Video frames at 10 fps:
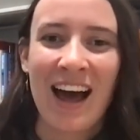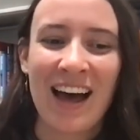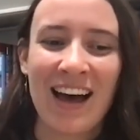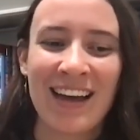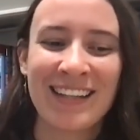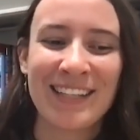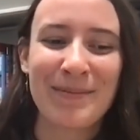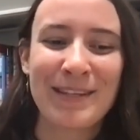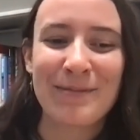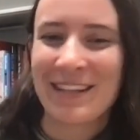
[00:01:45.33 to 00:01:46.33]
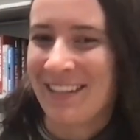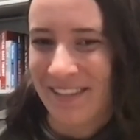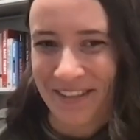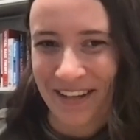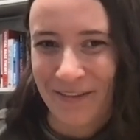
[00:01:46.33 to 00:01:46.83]
It seemed to
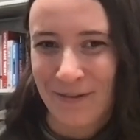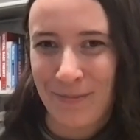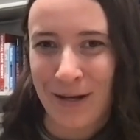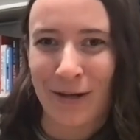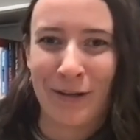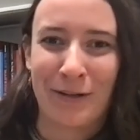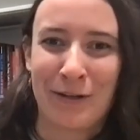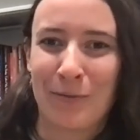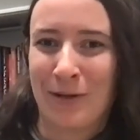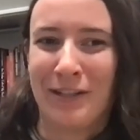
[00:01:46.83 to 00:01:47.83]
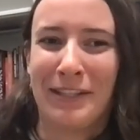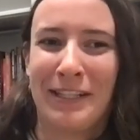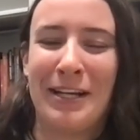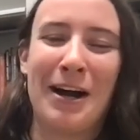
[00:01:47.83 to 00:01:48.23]
me like, for better or worse,